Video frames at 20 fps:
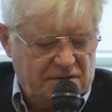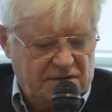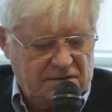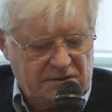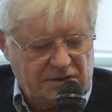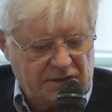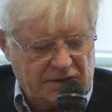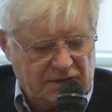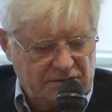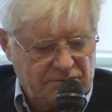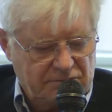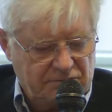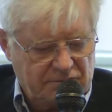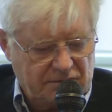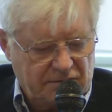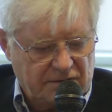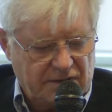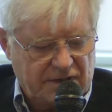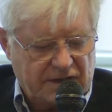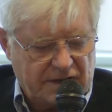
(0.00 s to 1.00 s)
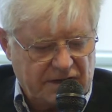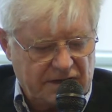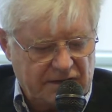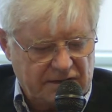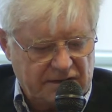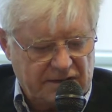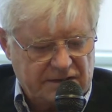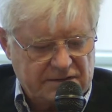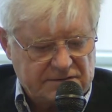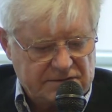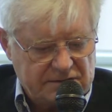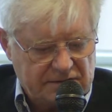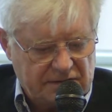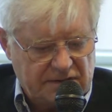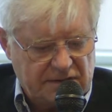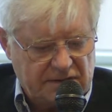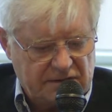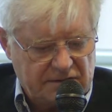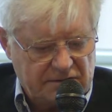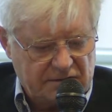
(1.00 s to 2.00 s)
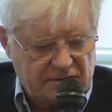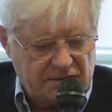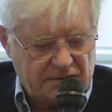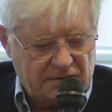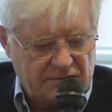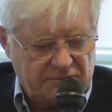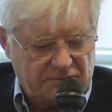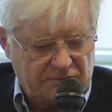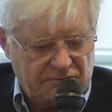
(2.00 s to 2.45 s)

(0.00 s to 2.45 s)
that will guide us in,